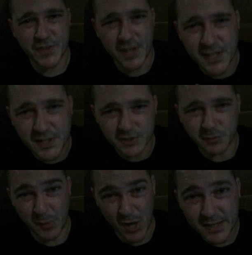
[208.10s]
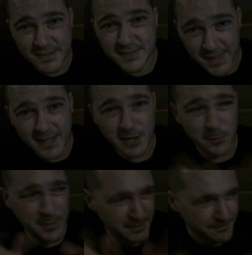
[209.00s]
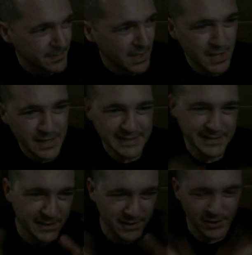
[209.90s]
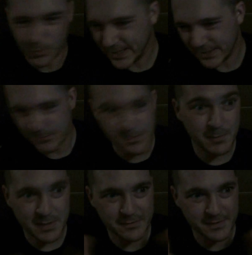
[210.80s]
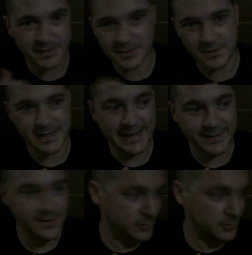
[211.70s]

getting a little boxed in? I mean, you know, maybe even a little, I don't